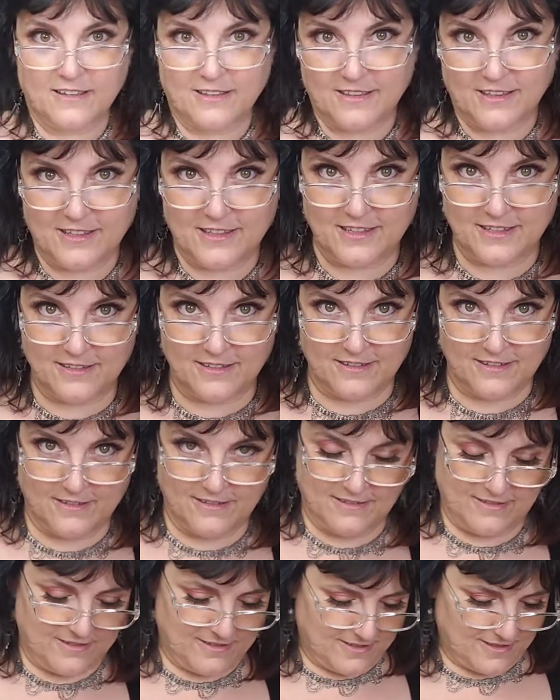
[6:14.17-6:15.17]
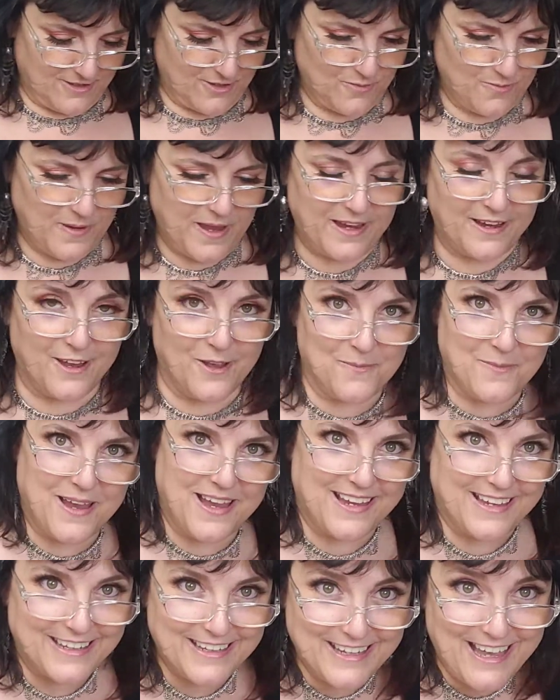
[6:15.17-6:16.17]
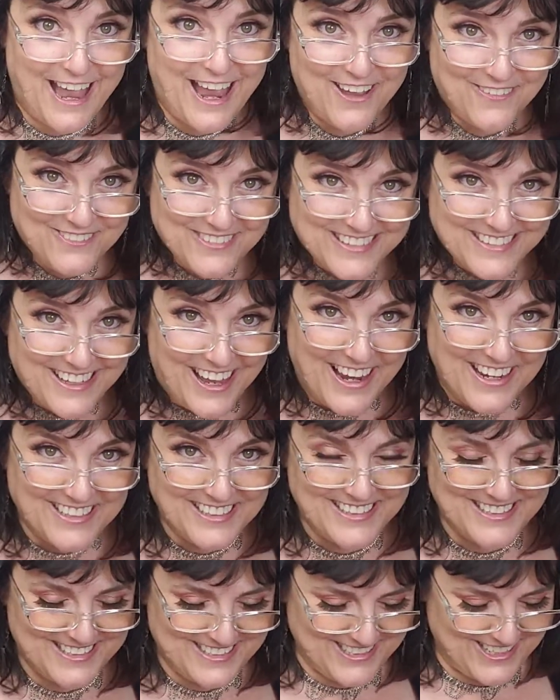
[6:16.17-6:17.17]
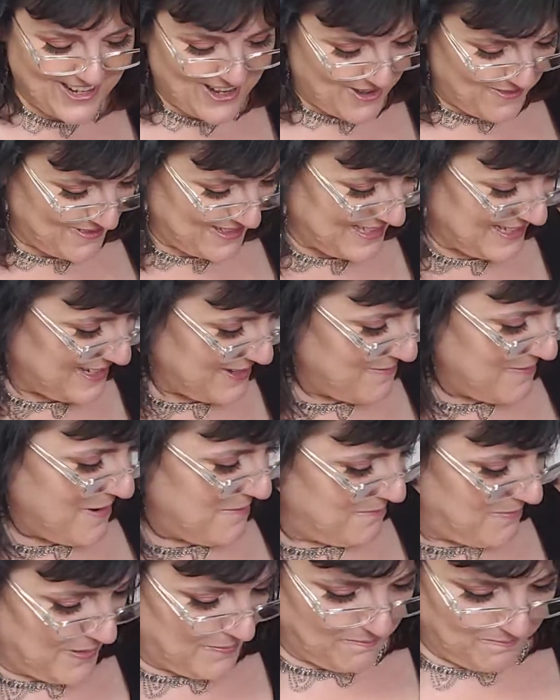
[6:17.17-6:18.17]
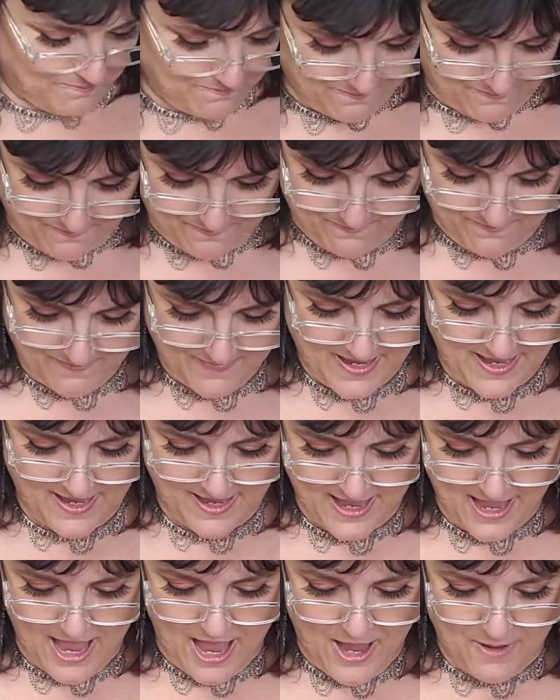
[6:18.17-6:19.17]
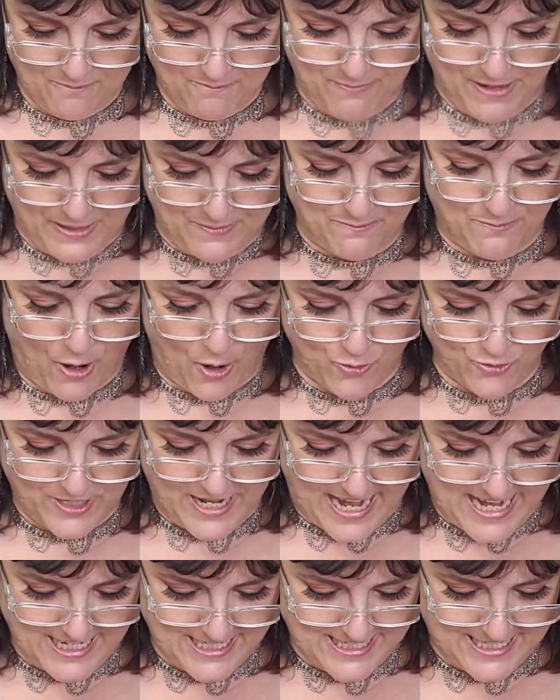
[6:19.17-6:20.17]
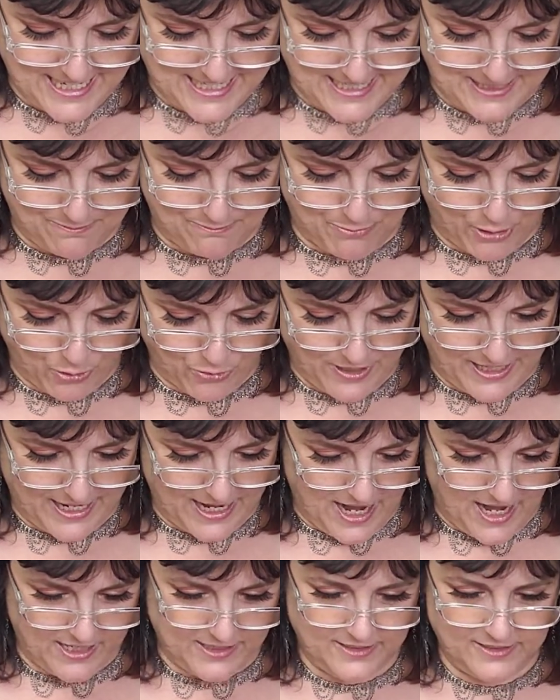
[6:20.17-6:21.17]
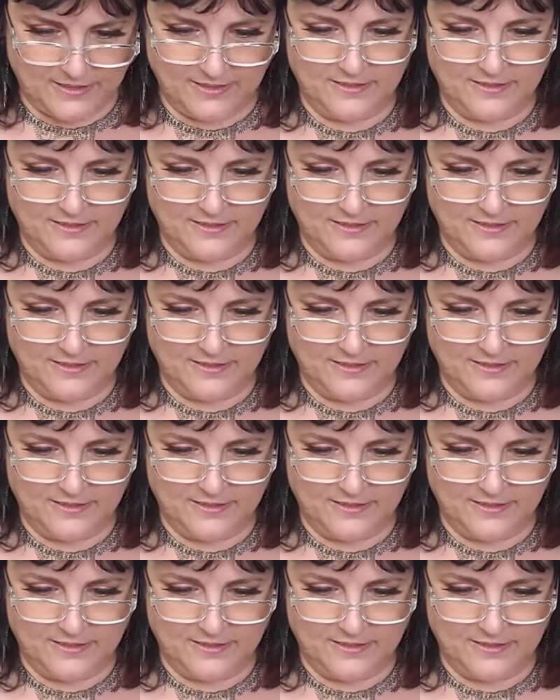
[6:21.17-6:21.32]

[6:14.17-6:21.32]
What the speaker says: Let's get back on my... I have the tiniest chair. I'm sitting my big bodacious booty on.